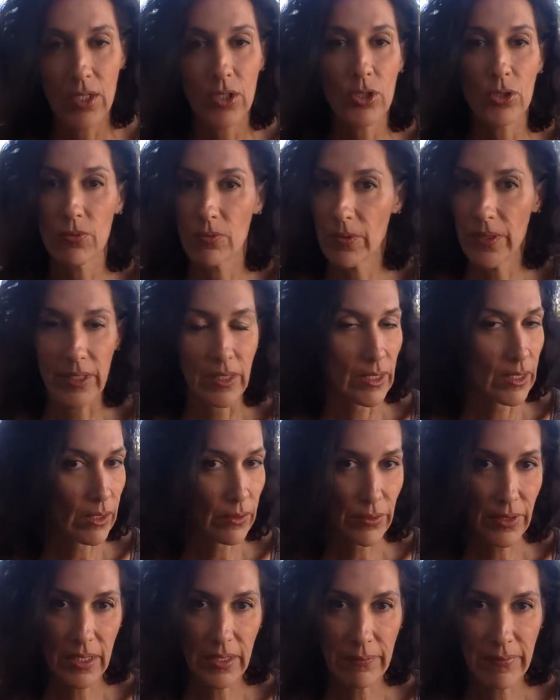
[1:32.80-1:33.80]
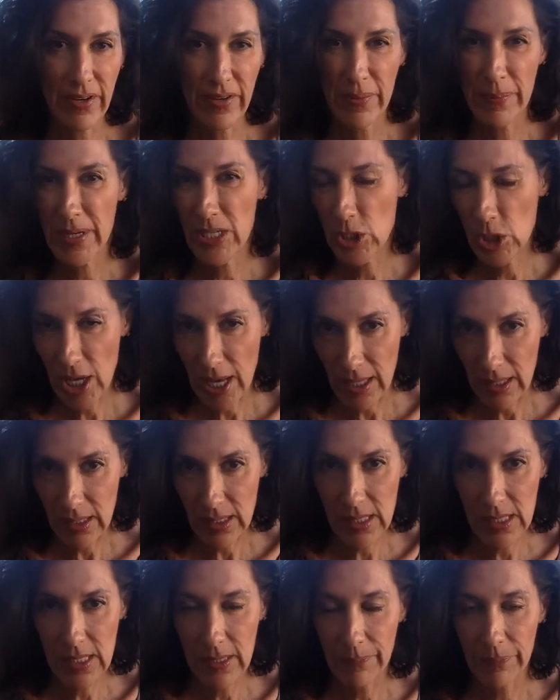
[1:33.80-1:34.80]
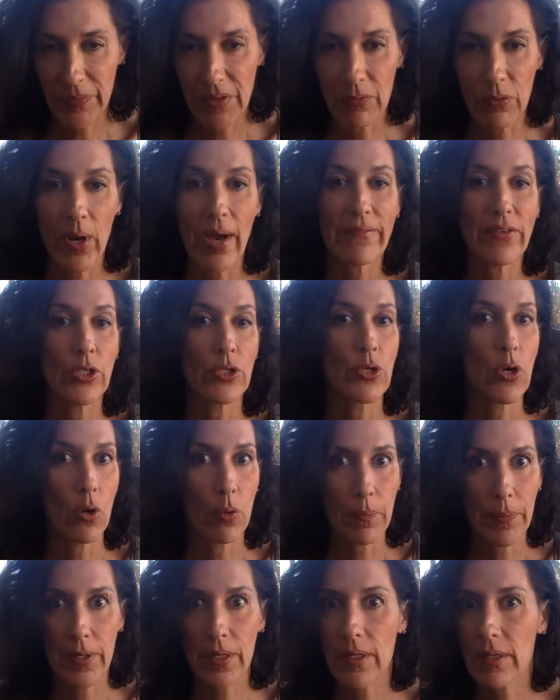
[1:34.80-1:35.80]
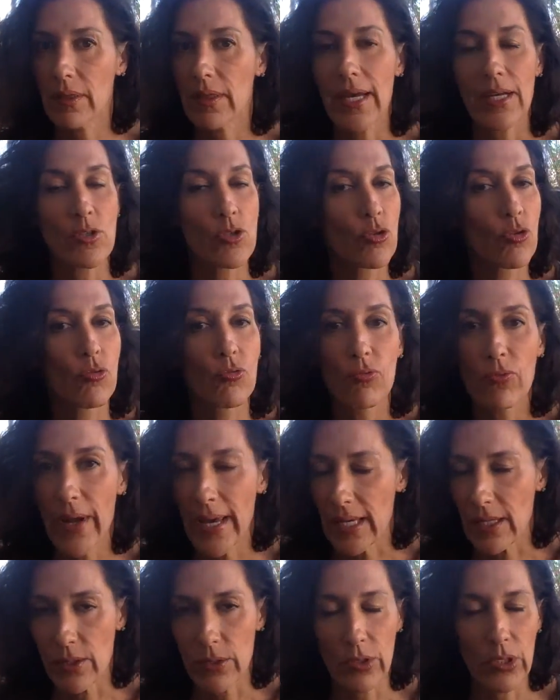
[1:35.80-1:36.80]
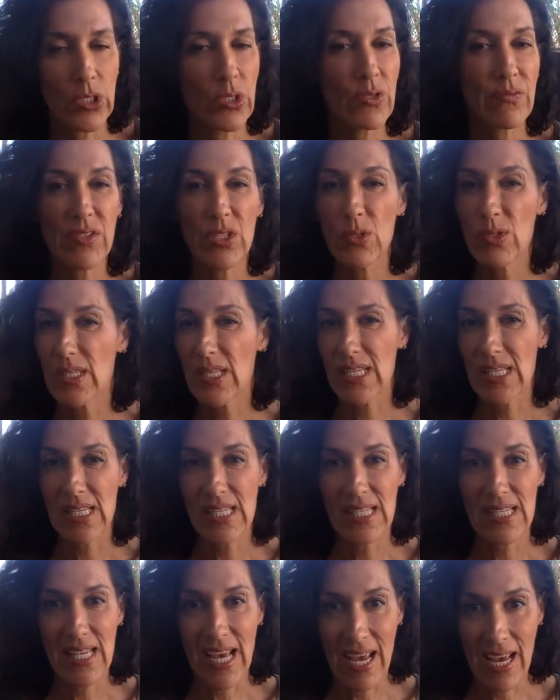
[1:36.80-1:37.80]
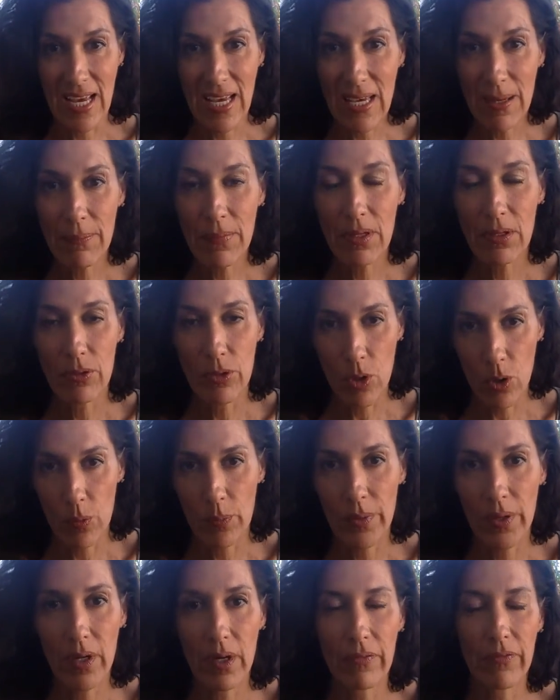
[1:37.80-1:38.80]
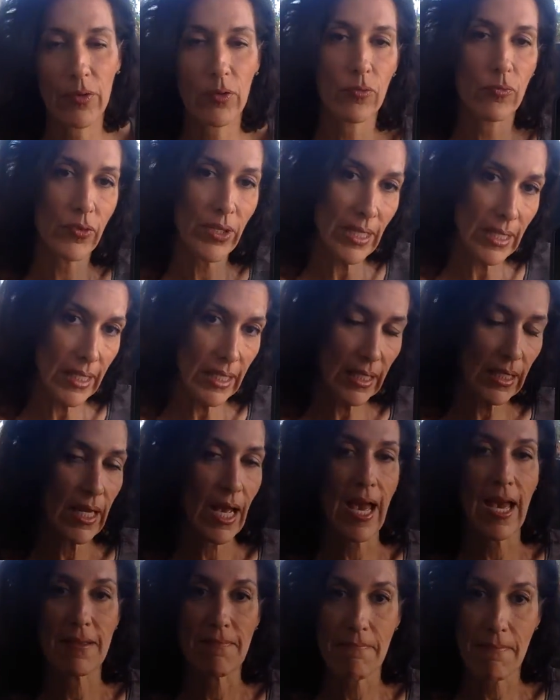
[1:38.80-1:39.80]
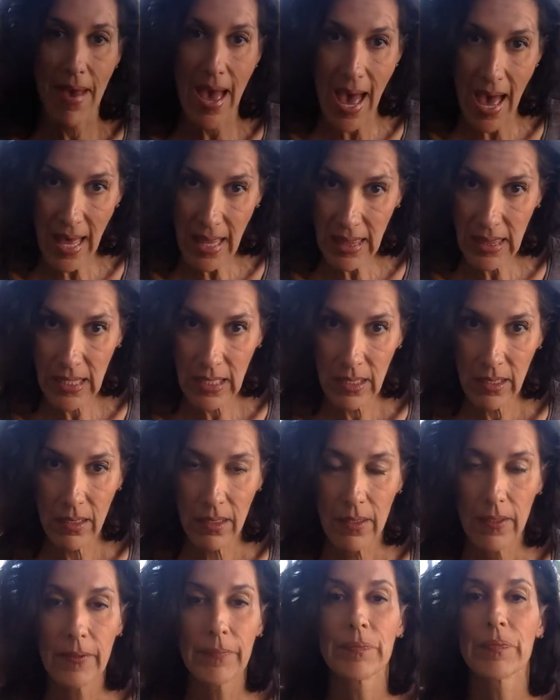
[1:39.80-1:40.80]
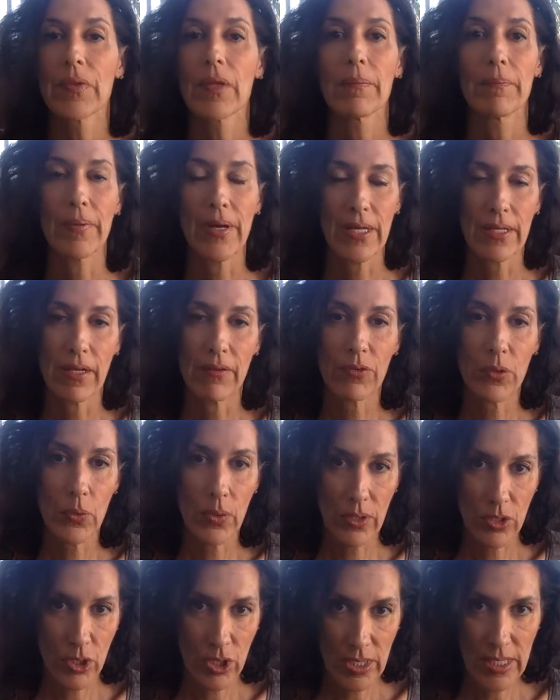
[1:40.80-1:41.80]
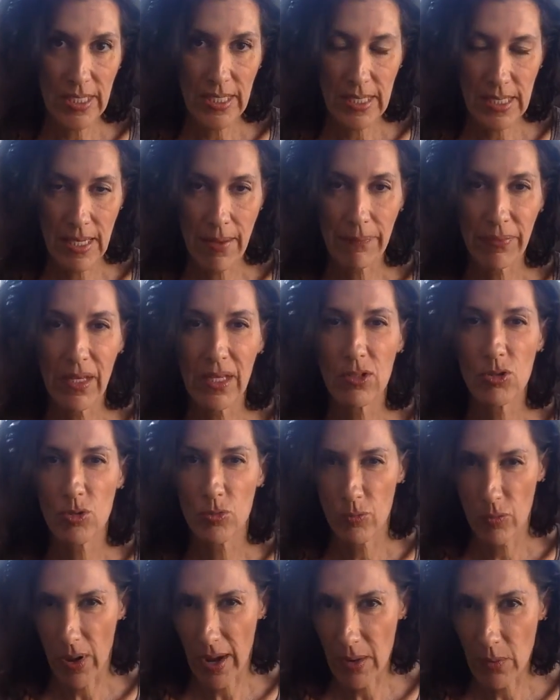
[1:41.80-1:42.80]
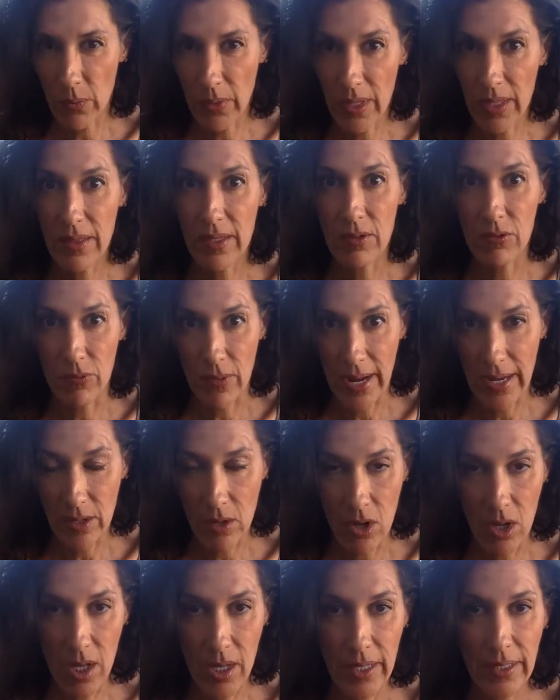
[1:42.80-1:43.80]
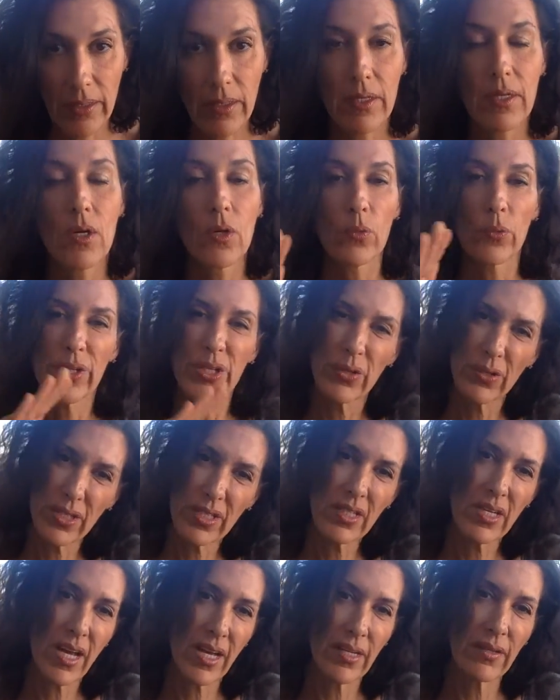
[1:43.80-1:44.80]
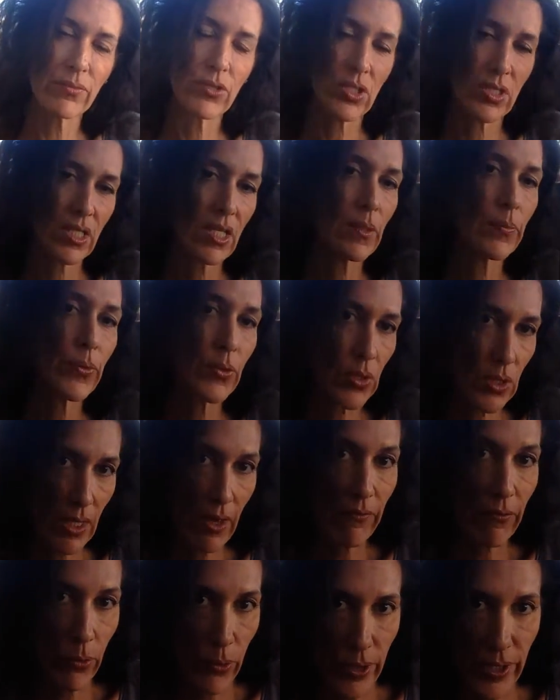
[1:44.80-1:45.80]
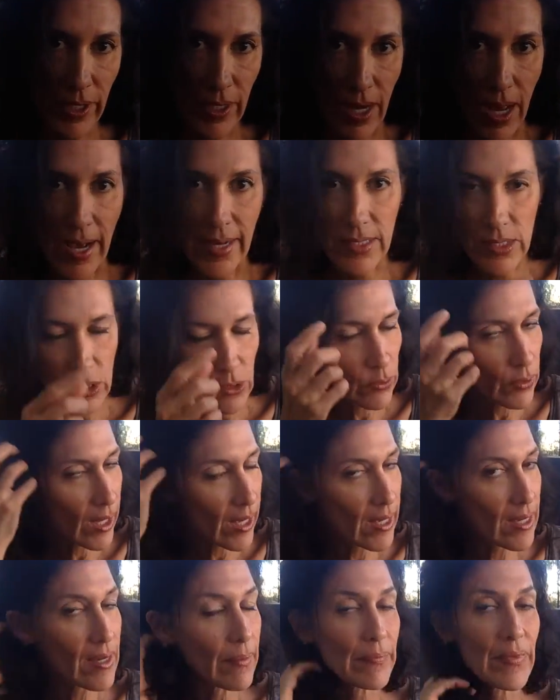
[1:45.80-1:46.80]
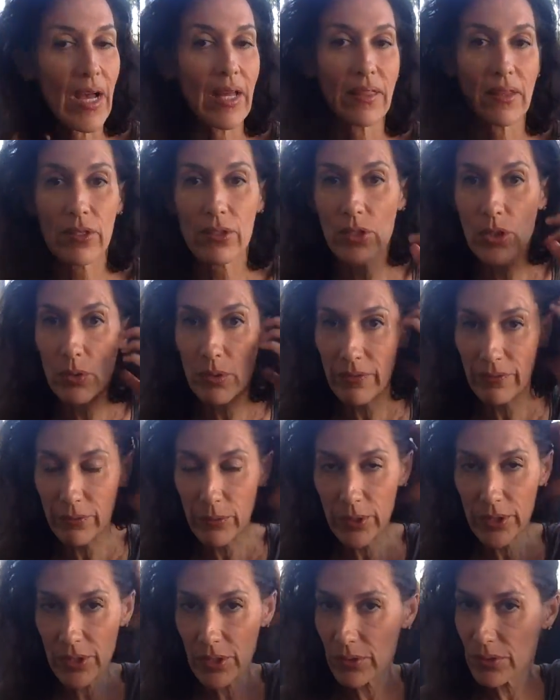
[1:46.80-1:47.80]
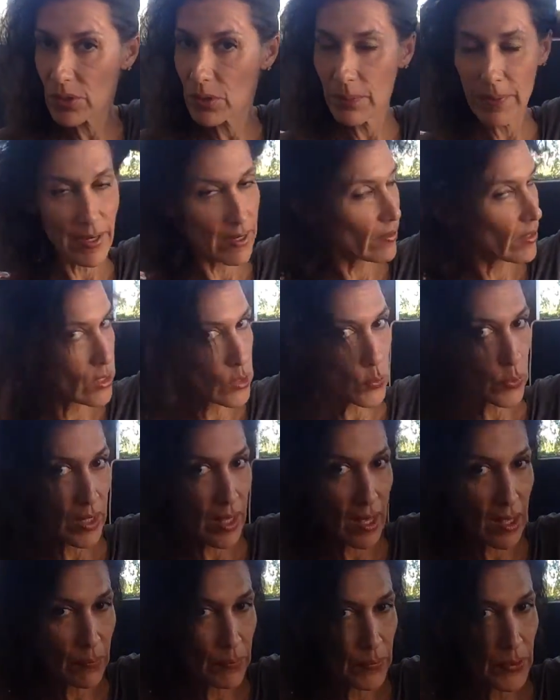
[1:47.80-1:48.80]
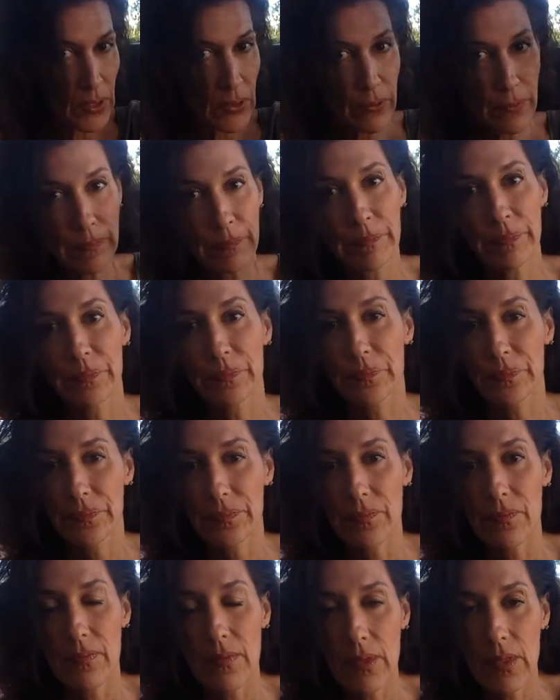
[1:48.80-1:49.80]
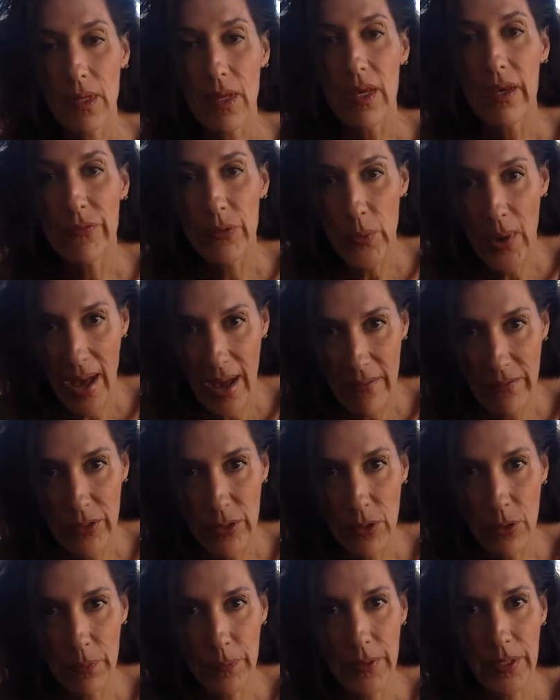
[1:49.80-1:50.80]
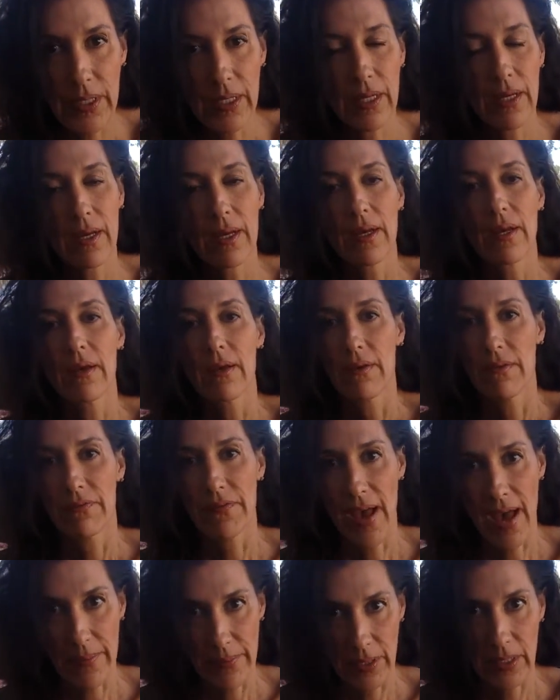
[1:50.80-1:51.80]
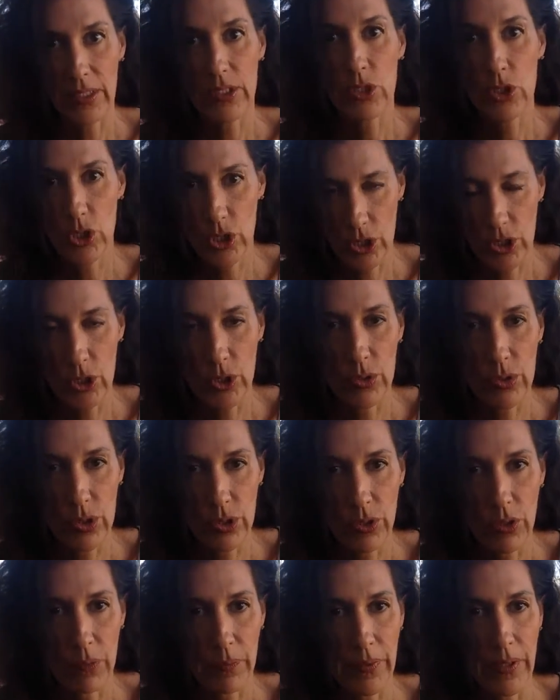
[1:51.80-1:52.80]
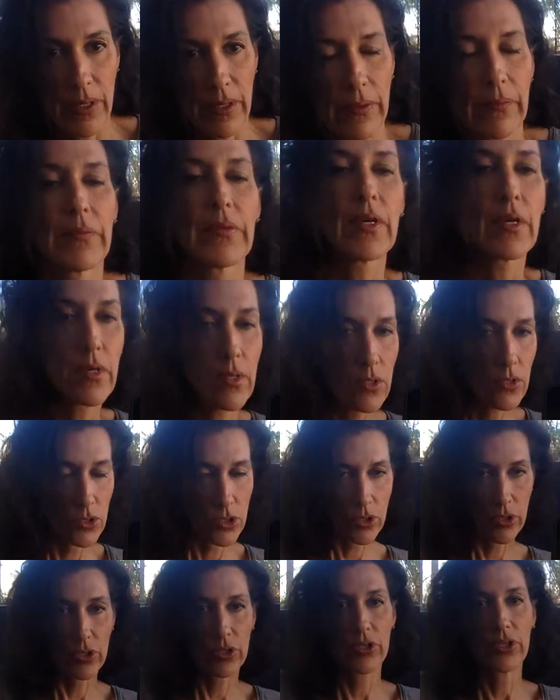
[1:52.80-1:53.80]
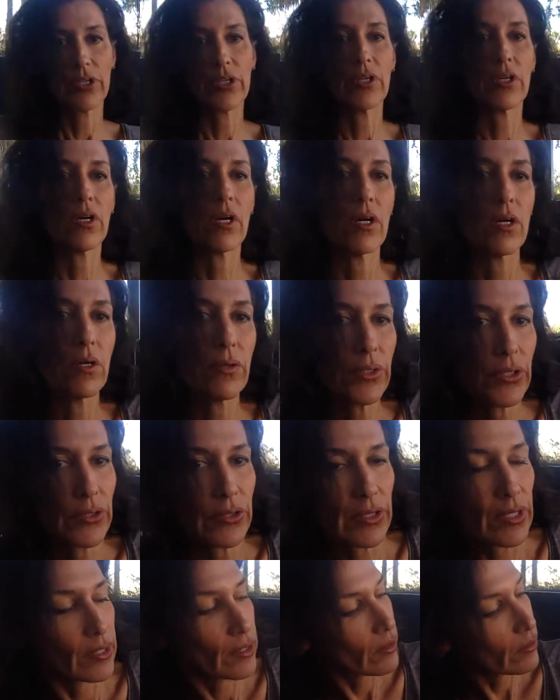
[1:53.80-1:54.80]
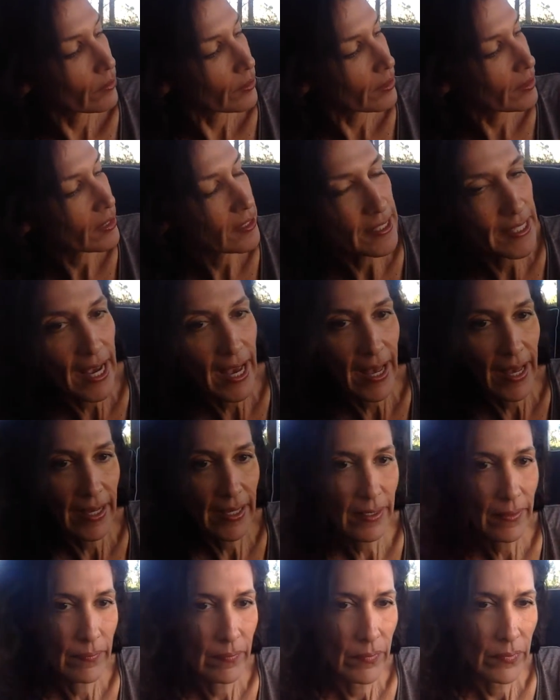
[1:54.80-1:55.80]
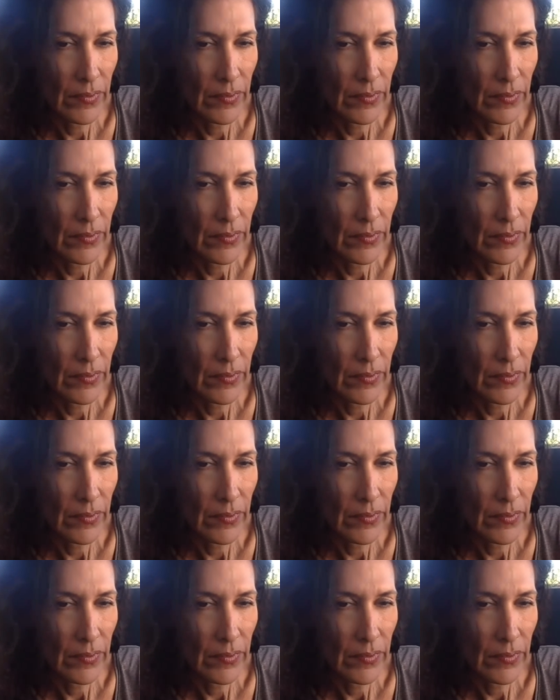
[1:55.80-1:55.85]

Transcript: You really don't need very much else. If you have a notebook, that's great. You can even use the same notebook for reading and math. But if you just need something to write with and write on, where you can kind of just keep yourself organized, okay? I'm not there to do it for you. Your parents will help you. If you have a notebook, fabulous. Just use a notebook. So you're going to go to the day.